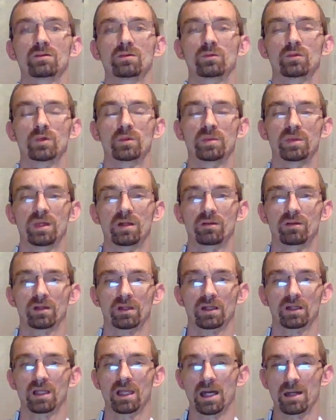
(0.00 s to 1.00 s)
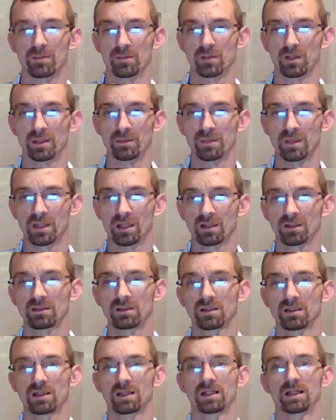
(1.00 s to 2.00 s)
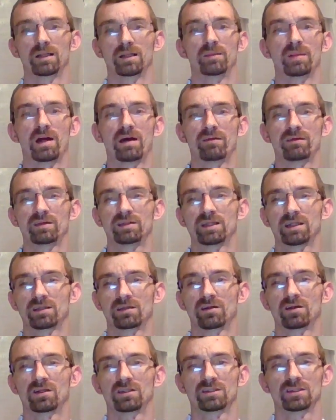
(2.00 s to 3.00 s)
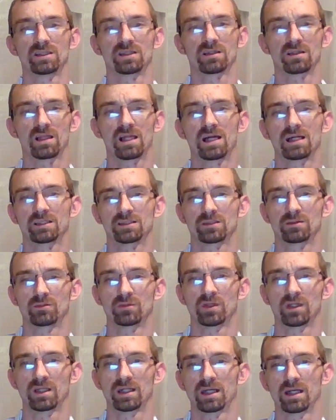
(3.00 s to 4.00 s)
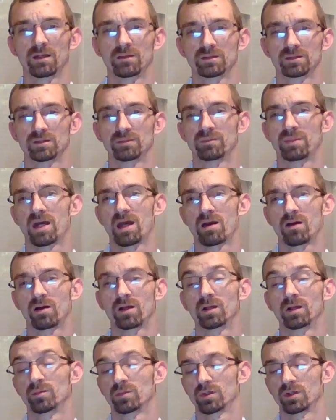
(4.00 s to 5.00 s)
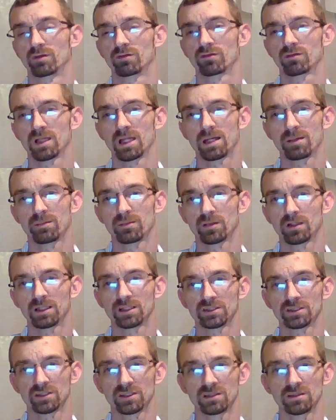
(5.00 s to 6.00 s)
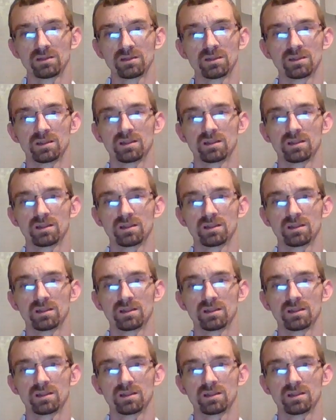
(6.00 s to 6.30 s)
would be able to collaborate better. Having technology in the classroom really helps empower and improve collaboration.